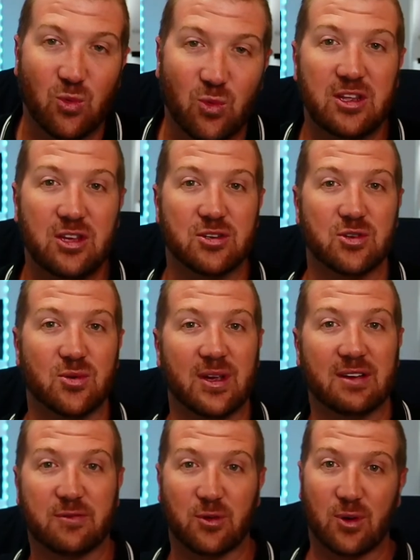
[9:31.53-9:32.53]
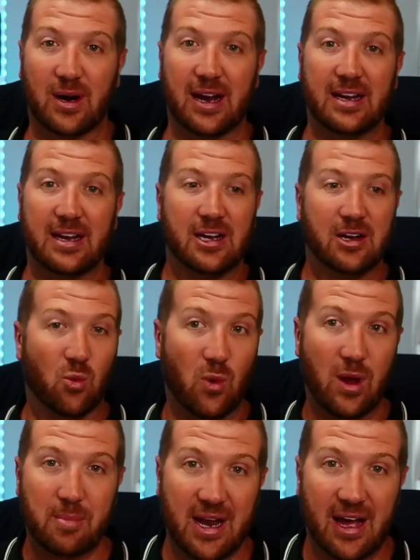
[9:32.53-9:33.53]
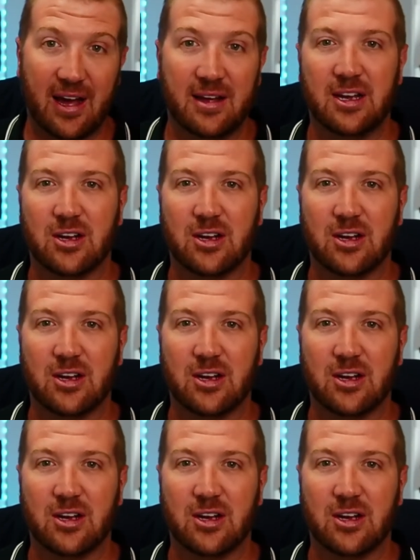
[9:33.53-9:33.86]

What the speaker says: whether you're doing it for a webinar,